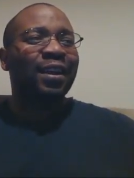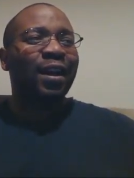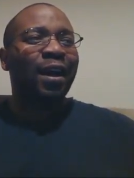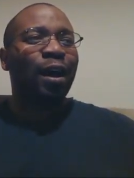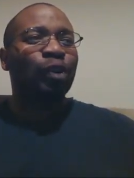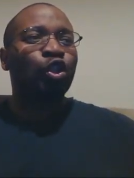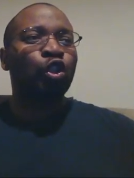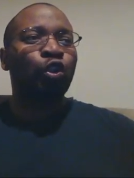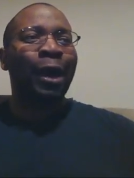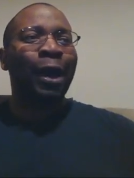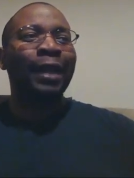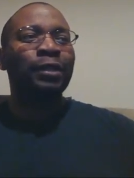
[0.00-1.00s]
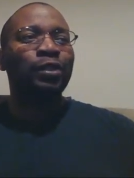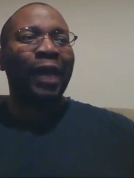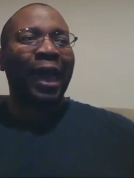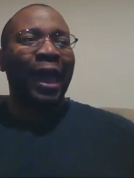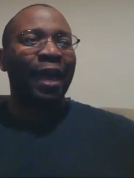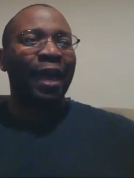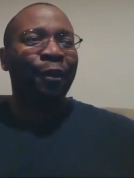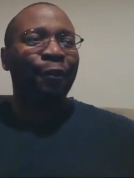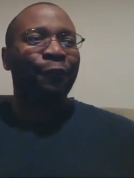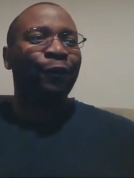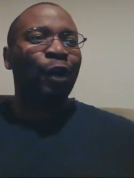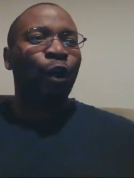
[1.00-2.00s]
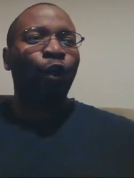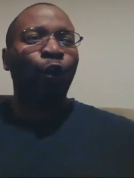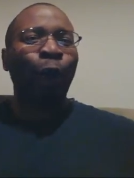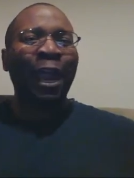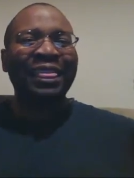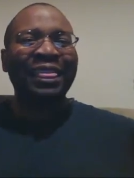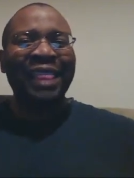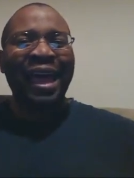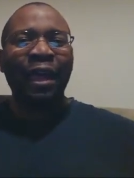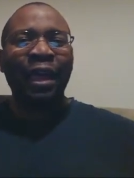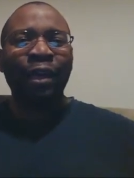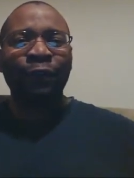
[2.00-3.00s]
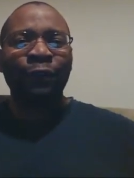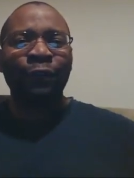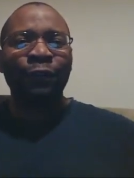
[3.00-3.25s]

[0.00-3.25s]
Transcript: on trying to have a great life